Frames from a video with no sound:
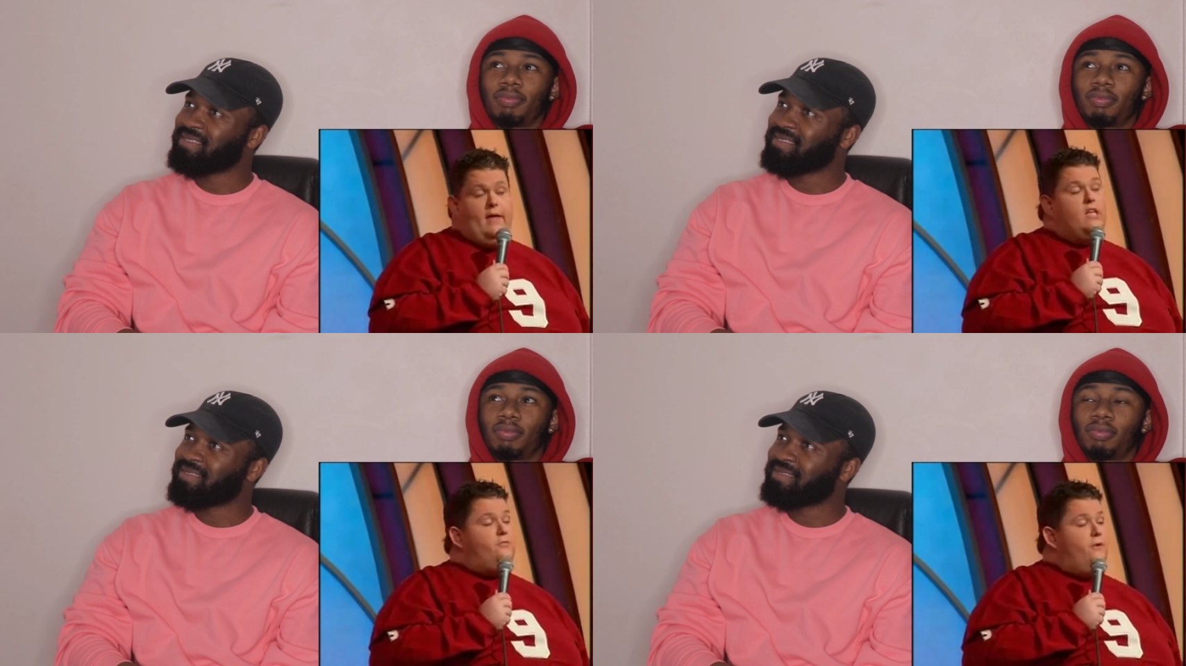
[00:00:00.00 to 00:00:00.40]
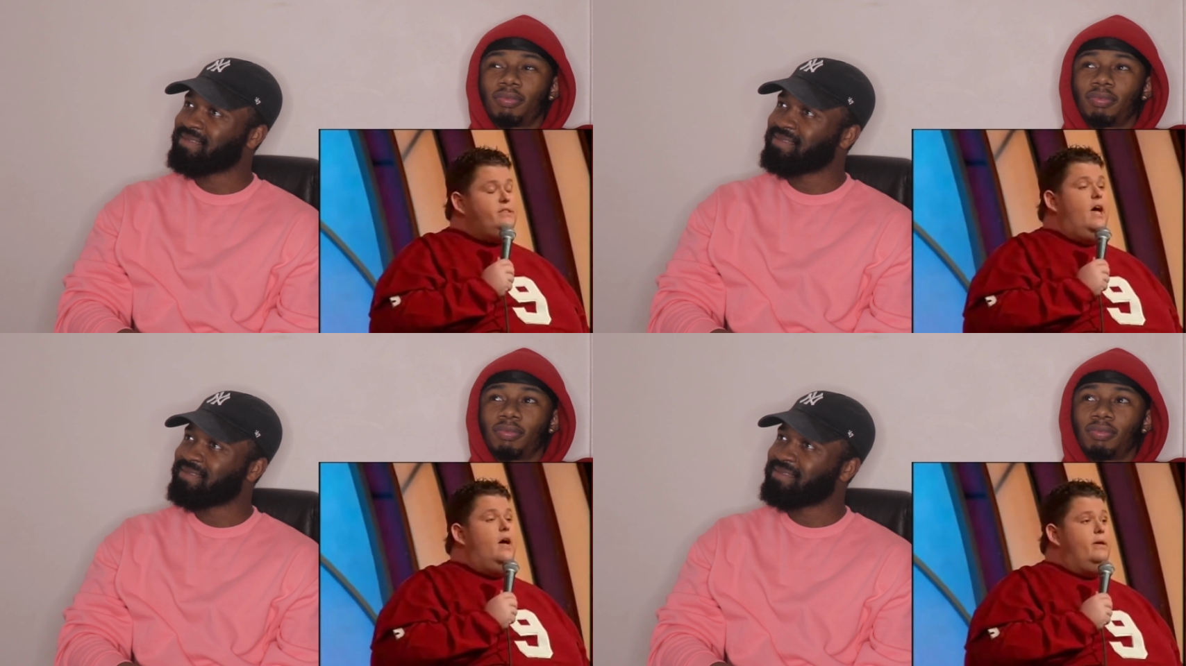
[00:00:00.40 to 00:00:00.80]
Speaker 1: And that's
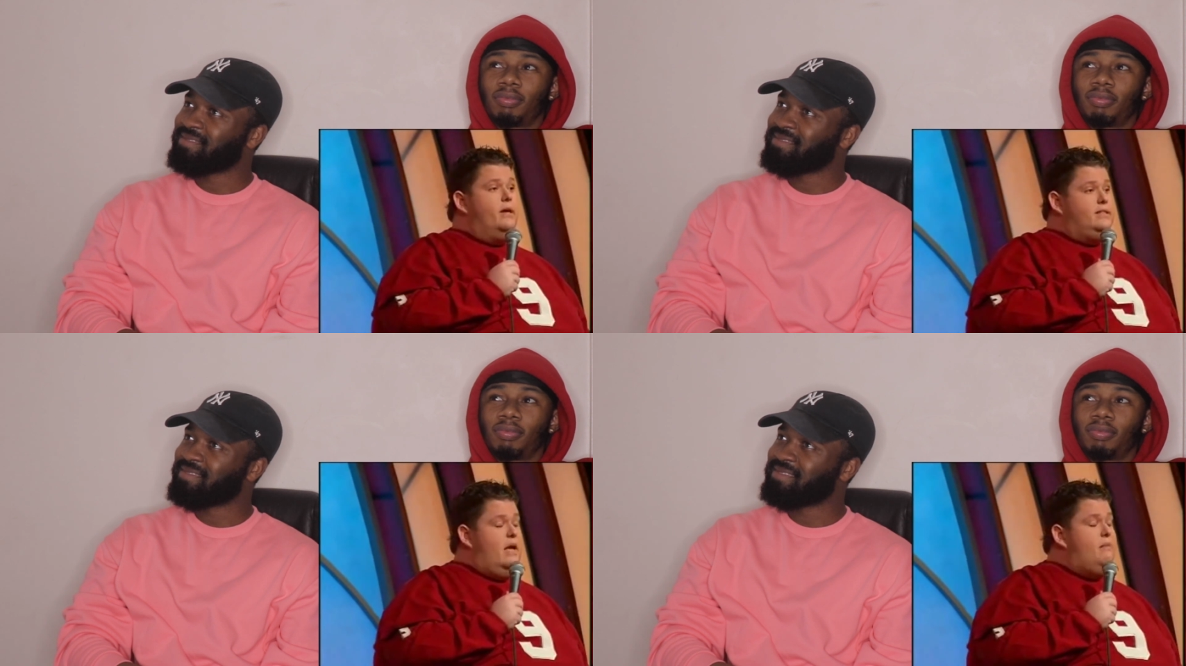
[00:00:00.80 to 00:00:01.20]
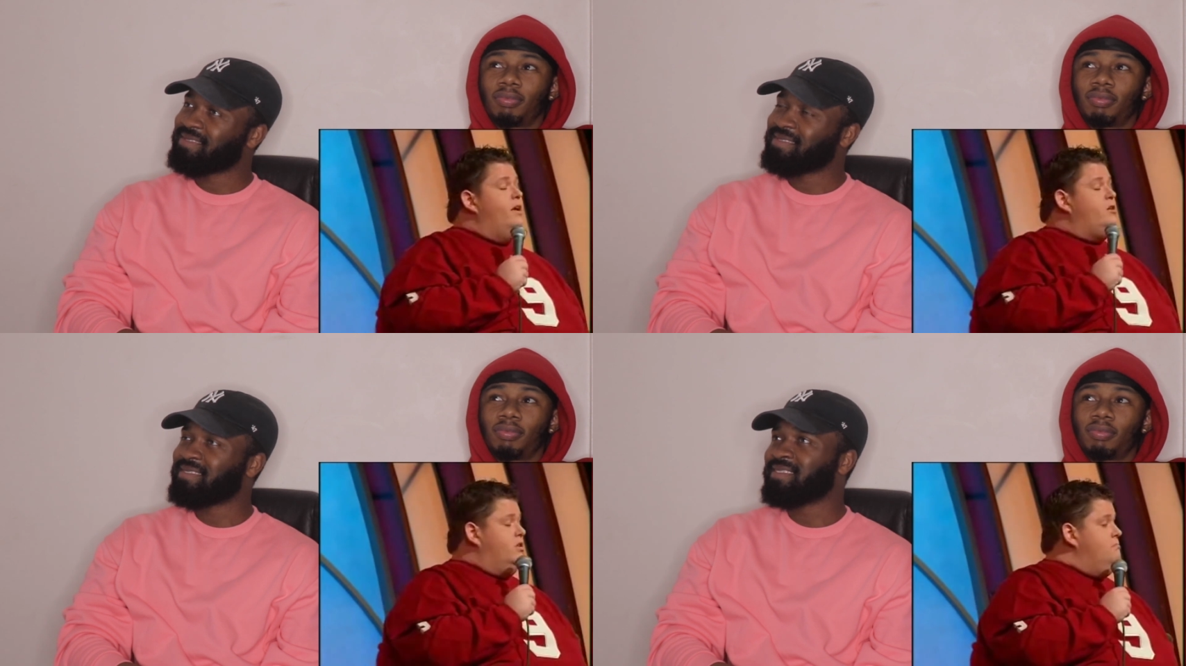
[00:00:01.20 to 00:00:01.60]
fucked up because that
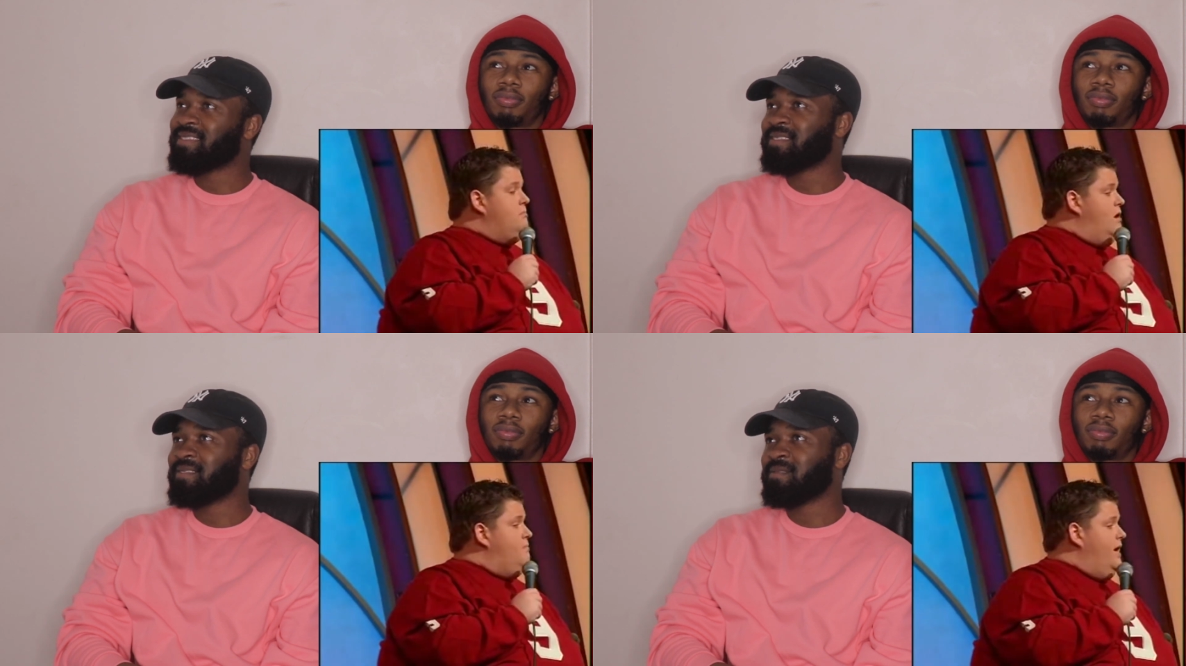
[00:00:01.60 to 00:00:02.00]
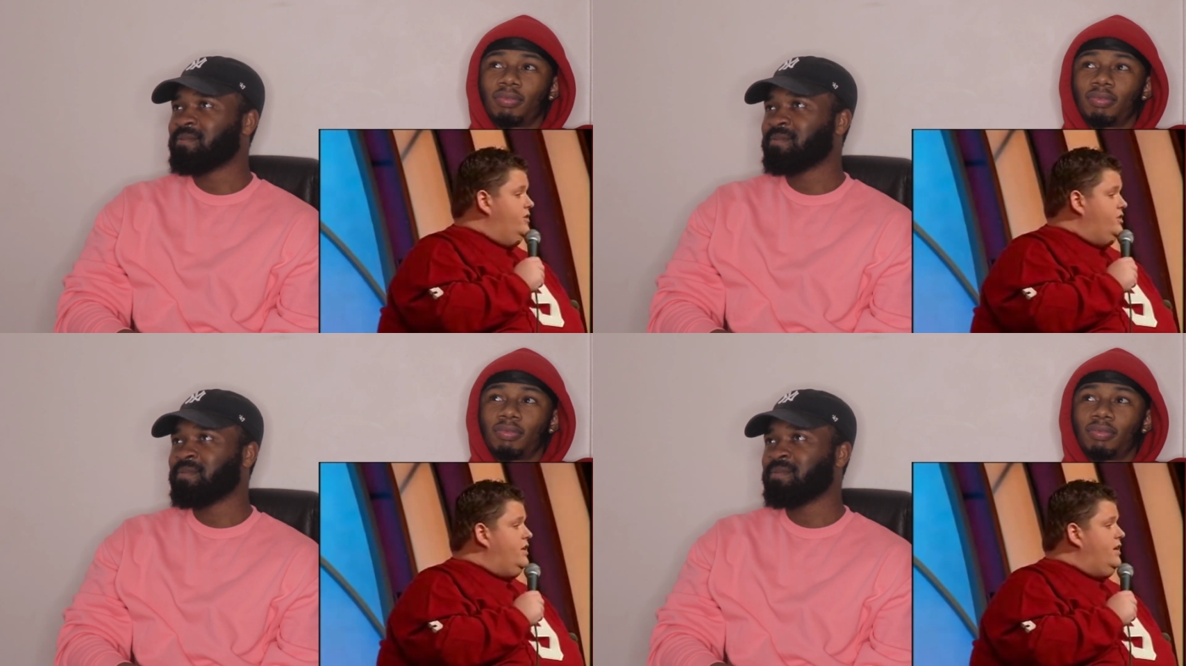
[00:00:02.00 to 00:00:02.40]
bitch was a
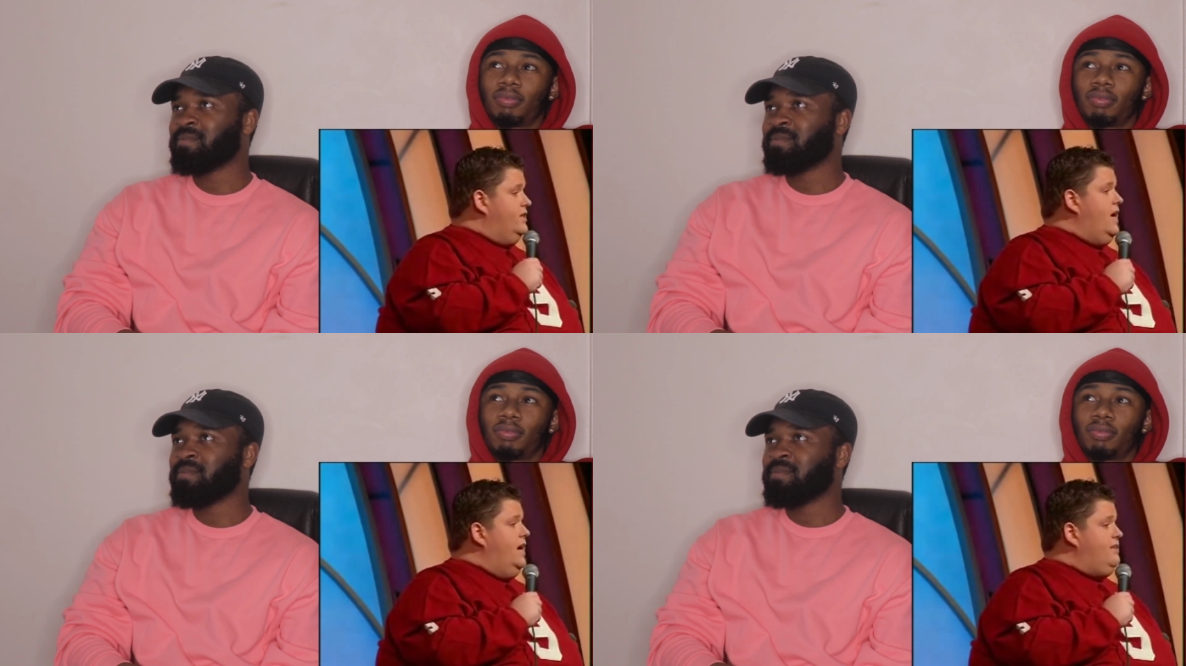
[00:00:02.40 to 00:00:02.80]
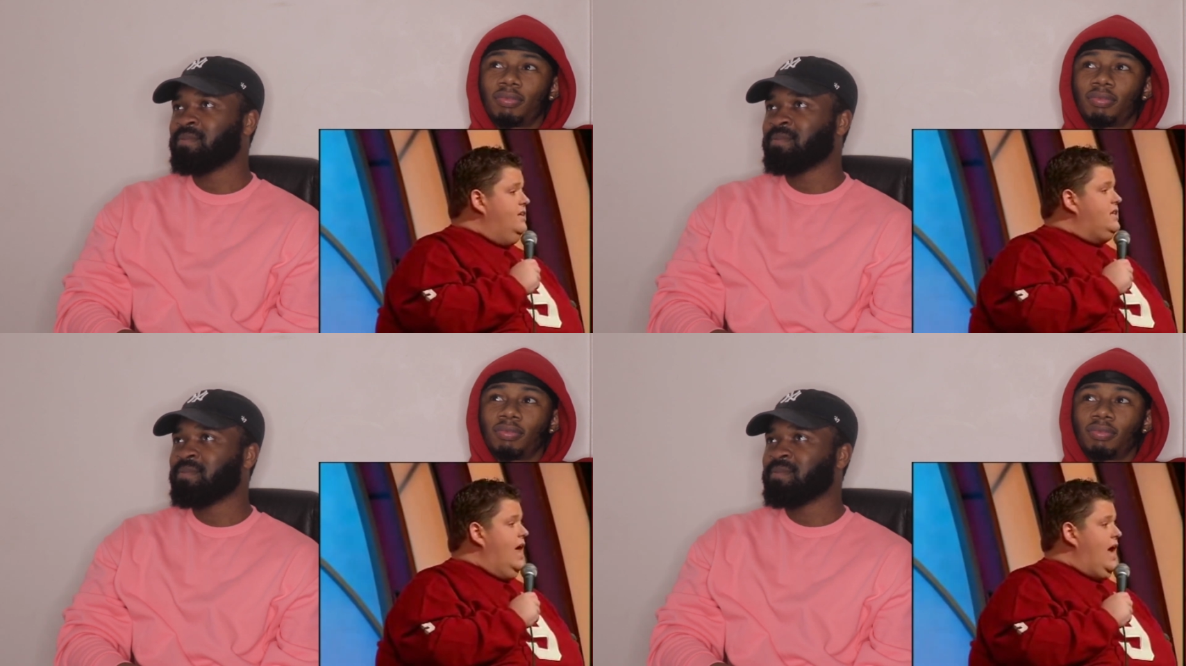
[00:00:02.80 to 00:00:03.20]
mermaid. She could have saved his